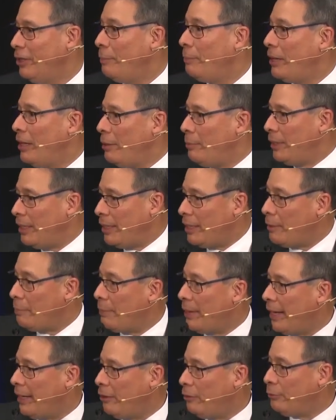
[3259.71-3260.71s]
the preliminary
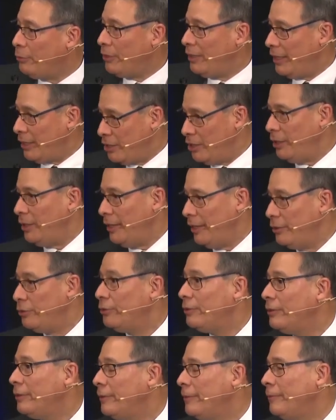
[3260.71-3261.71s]
panel for next
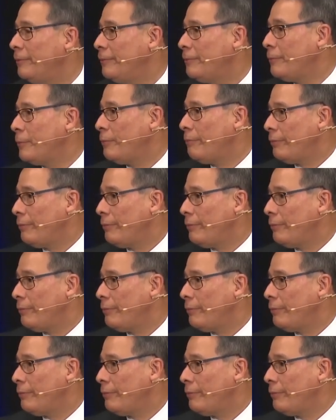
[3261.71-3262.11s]
generation. Yeah, so yep.